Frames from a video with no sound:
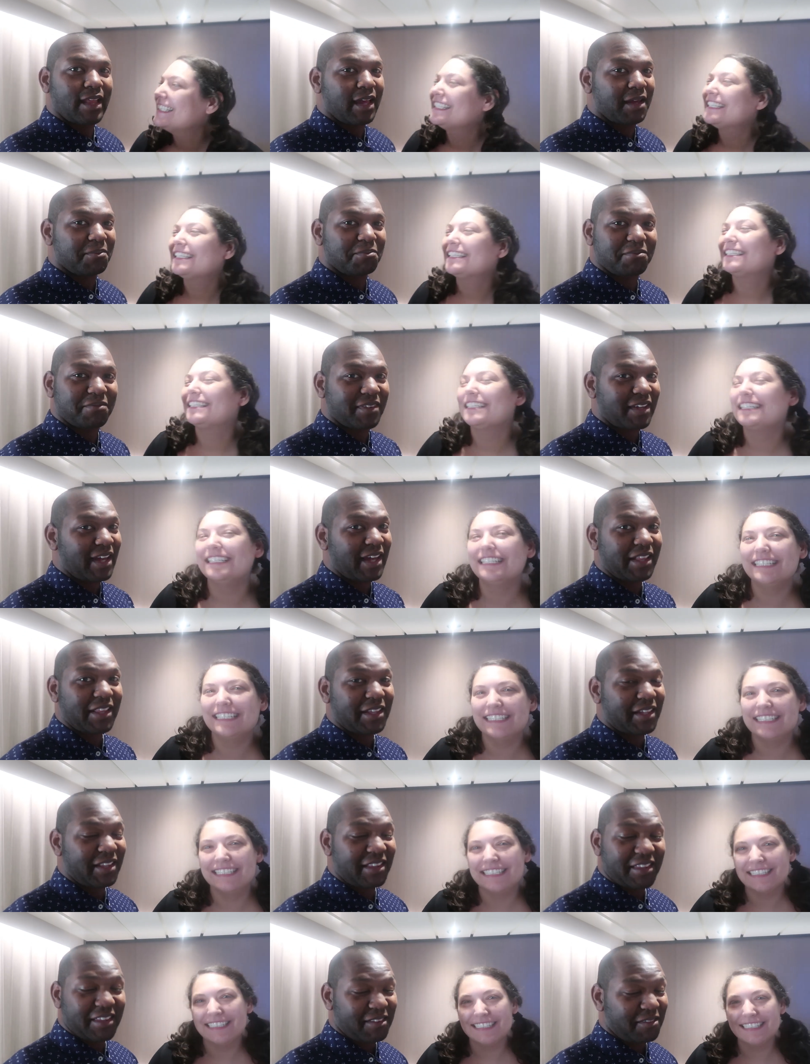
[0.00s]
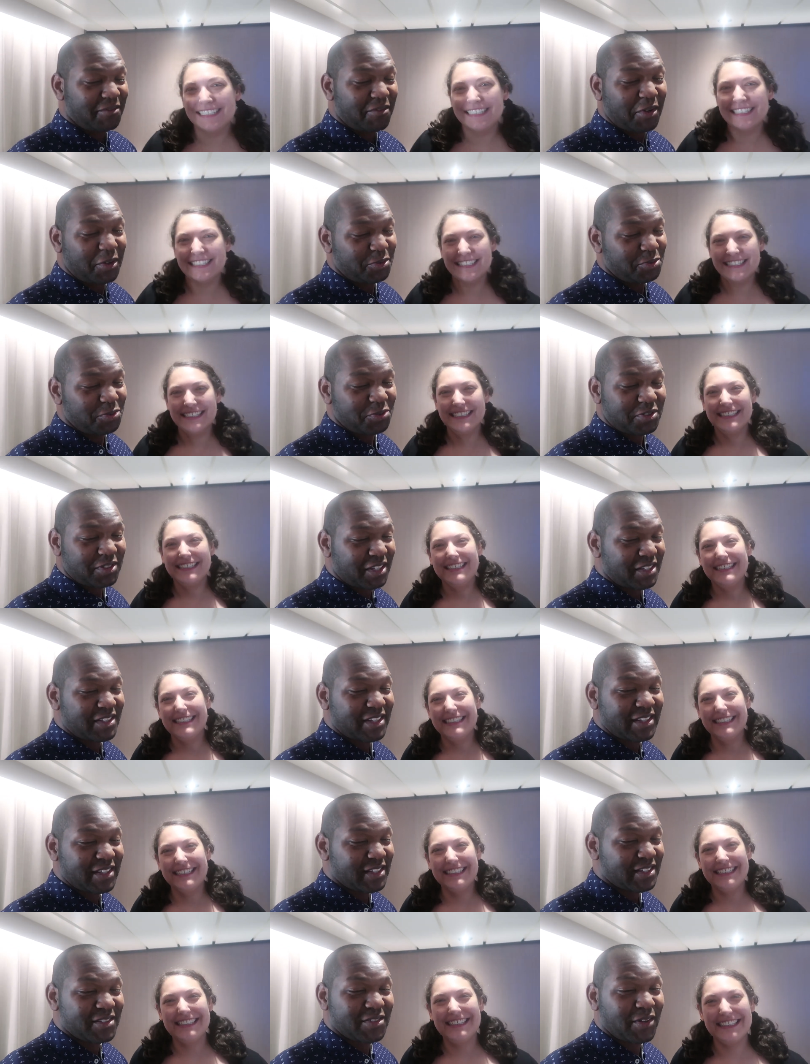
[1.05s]
Speaker 1: I, I didn't know she was gonna
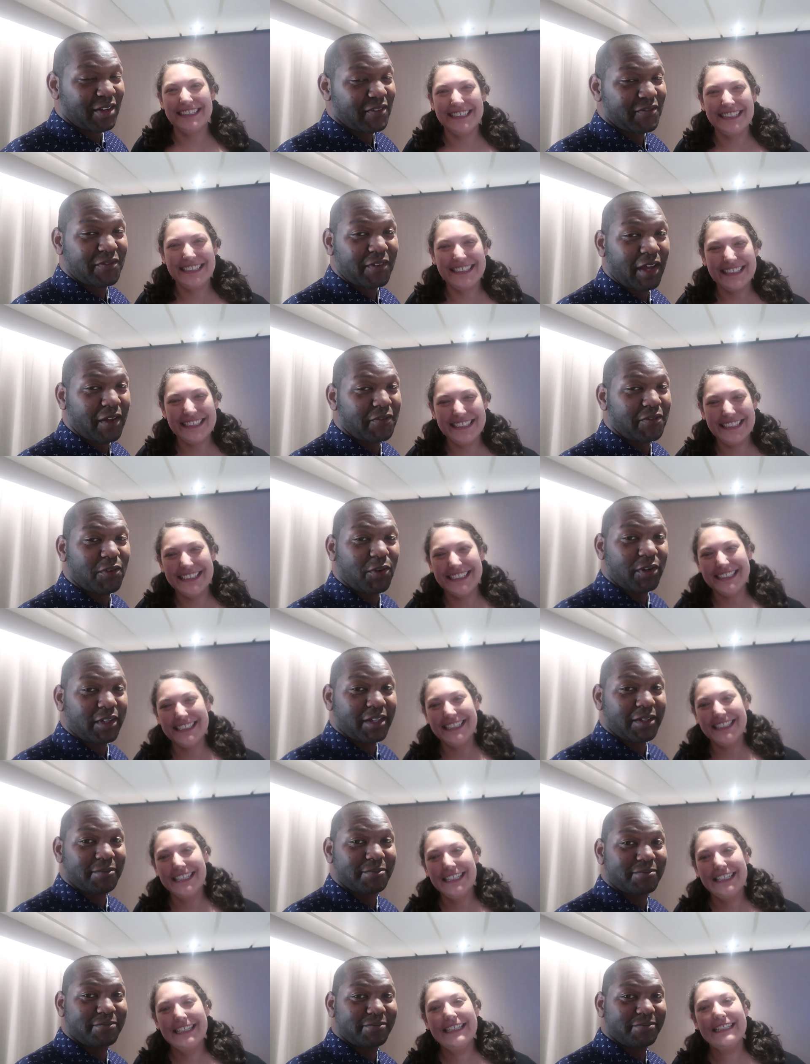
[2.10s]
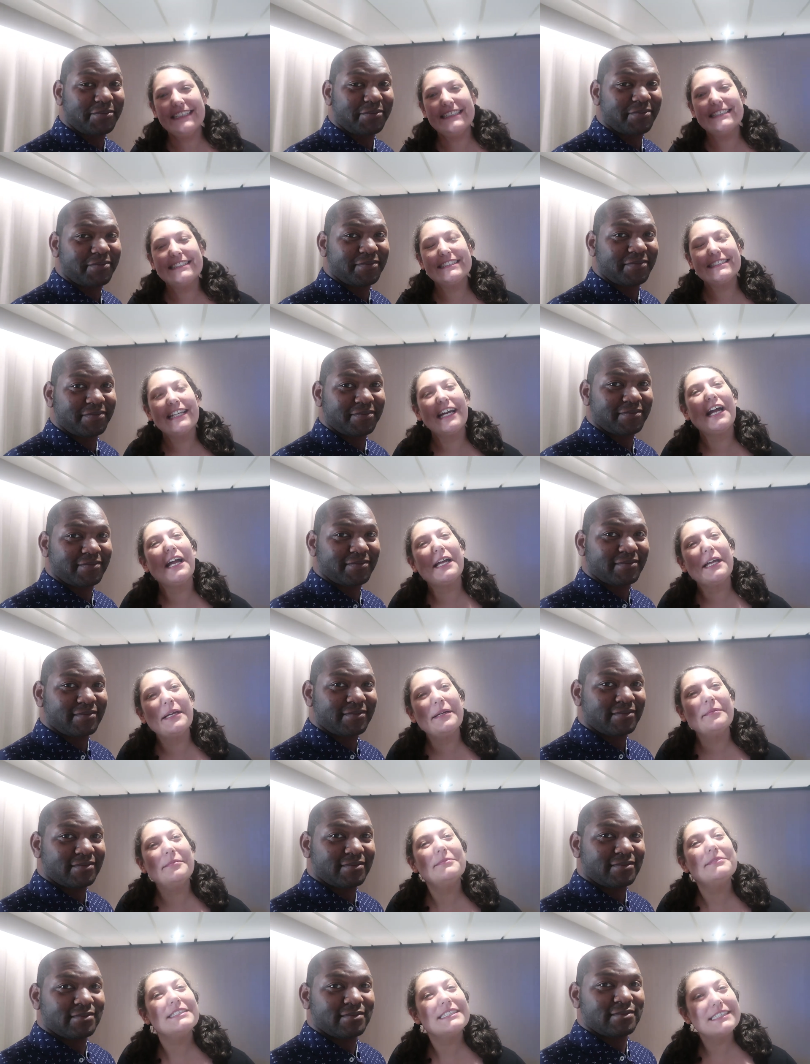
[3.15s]
say this, so I have, I have no idea.
Speaker 2: It's
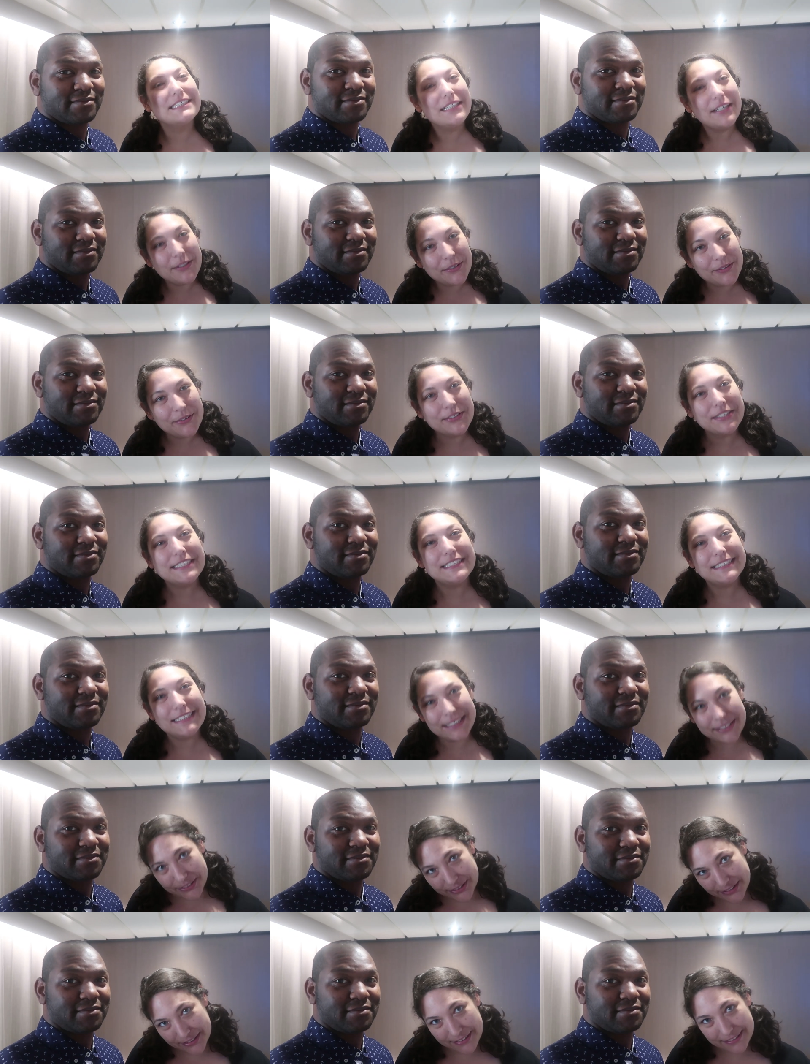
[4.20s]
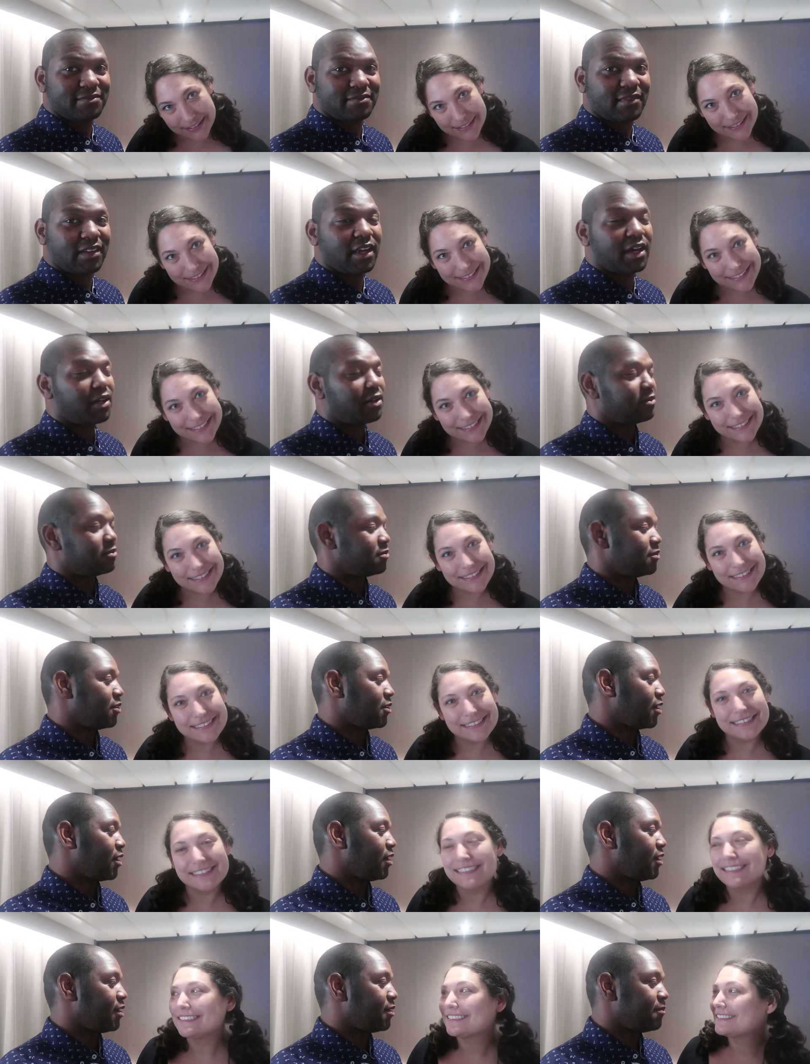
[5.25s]
time to go to dinner.
Speaker 1: Oh,
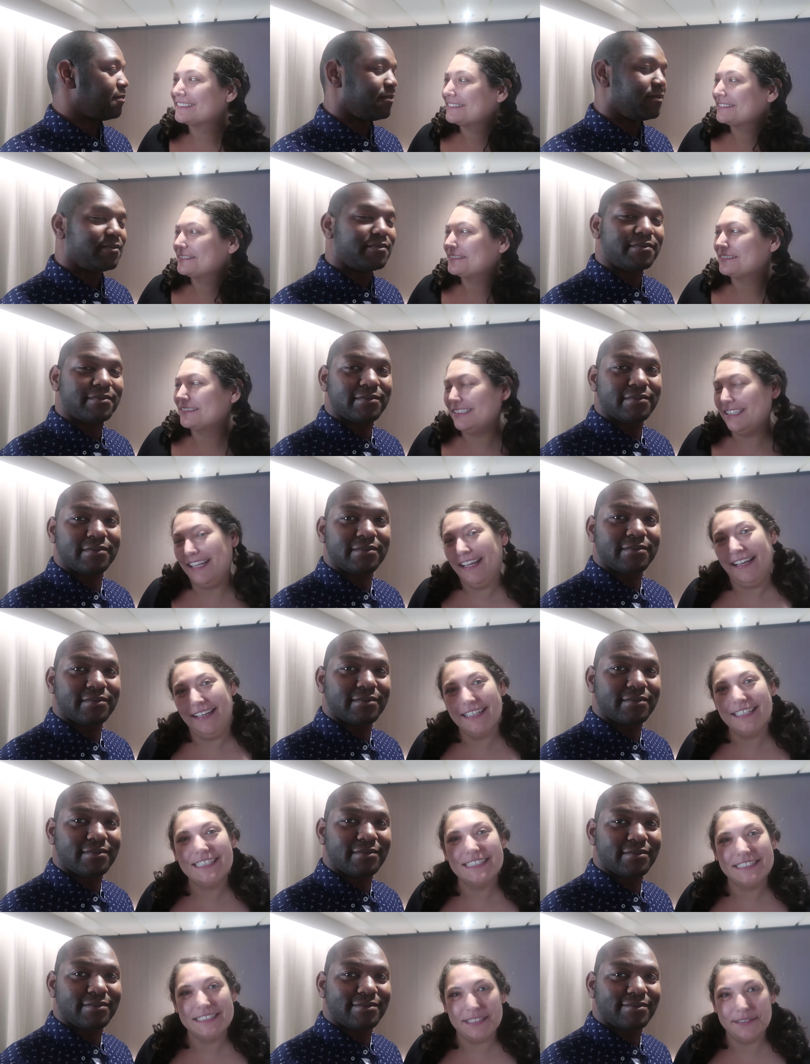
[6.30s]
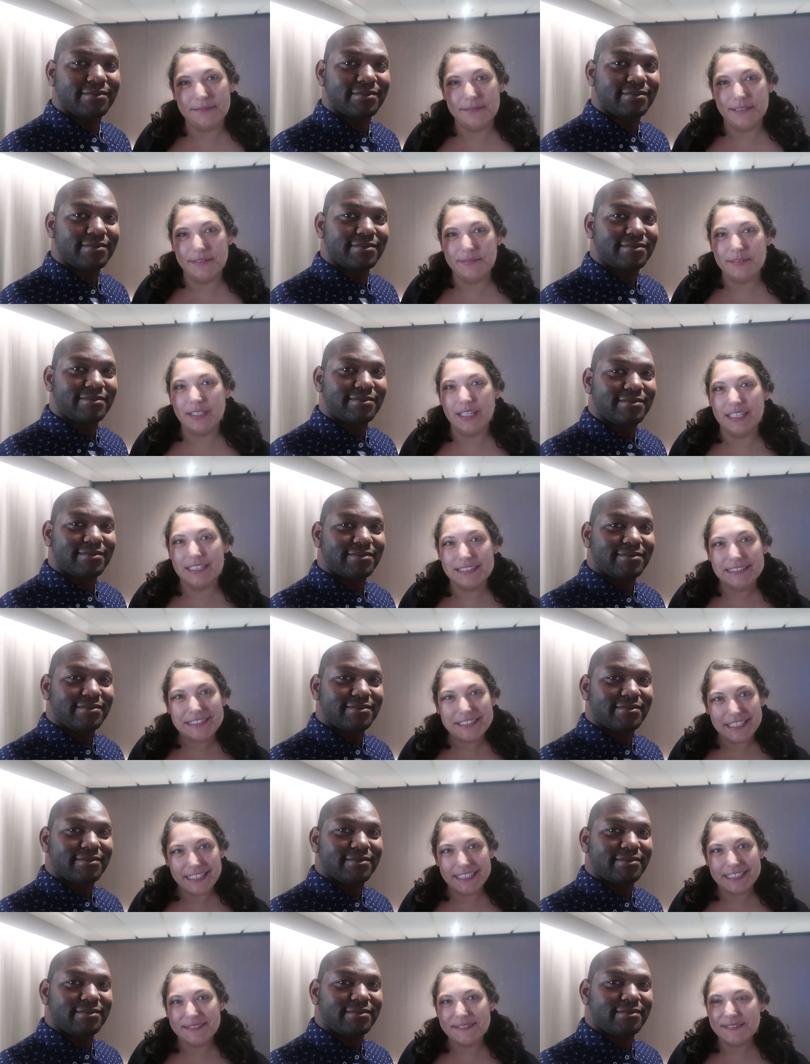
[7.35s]
okay, yeah.
Speaker 2: Yeah. So we've gotten
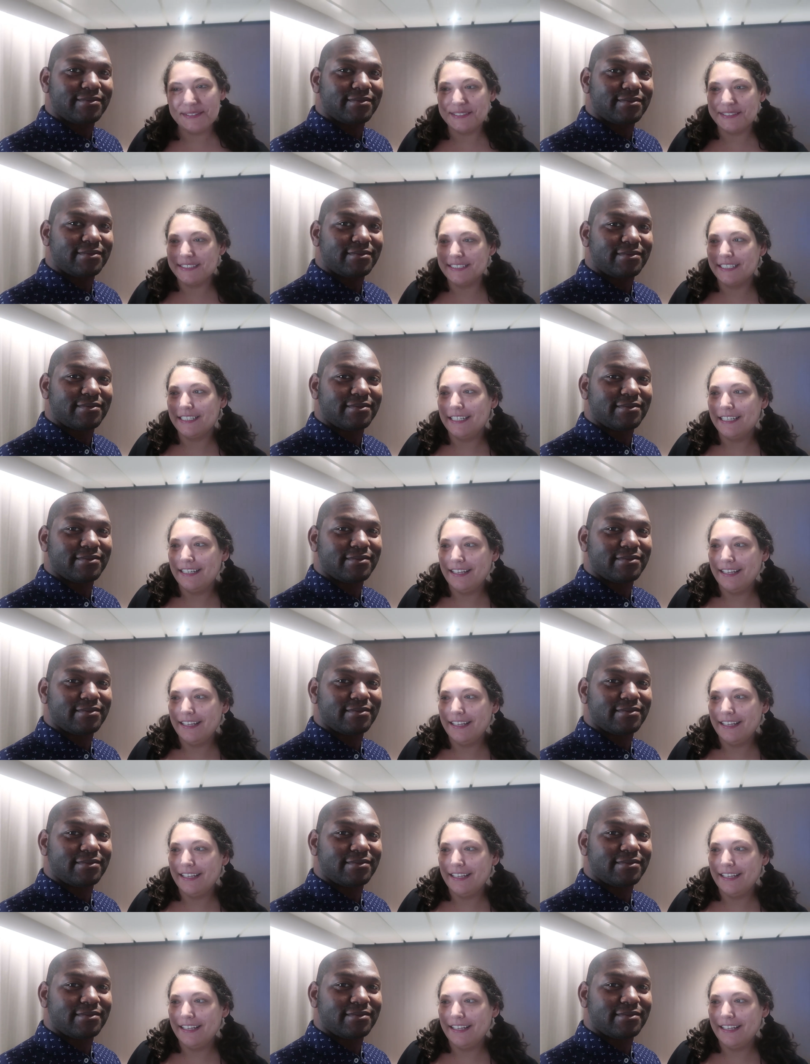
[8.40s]
changed.